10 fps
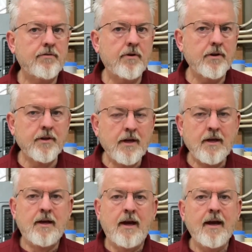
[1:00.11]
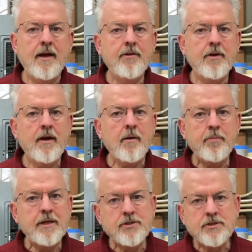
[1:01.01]
forth, and
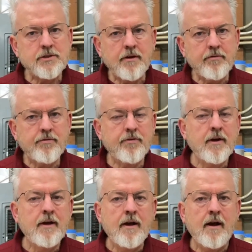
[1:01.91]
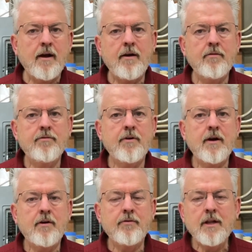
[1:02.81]
pieces of
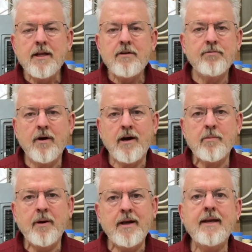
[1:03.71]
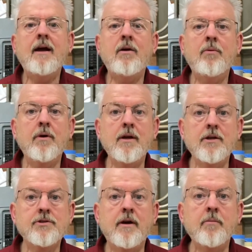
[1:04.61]
relief work, but now we're going
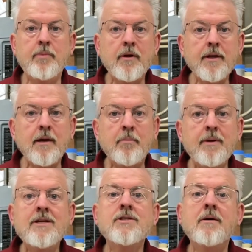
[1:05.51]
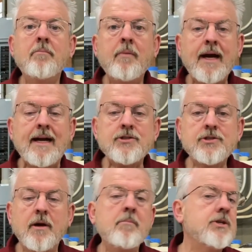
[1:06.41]
to start building a piece to
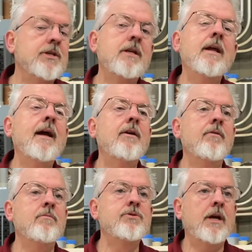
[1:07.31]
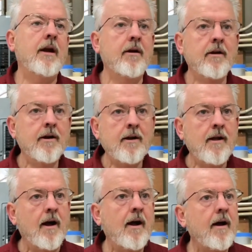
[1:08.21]
match a missing dining room chair,
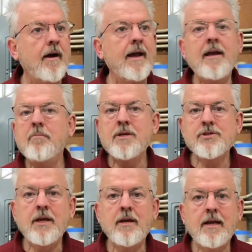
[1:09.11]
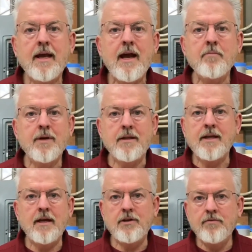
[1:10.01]
a missing cabinet
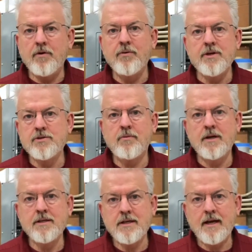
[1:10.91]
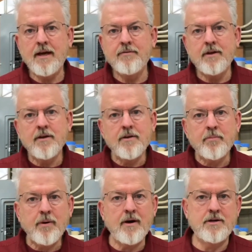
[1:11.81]
that you've always wanted to have the other
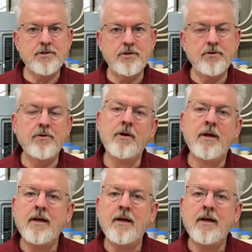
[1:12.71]
part to.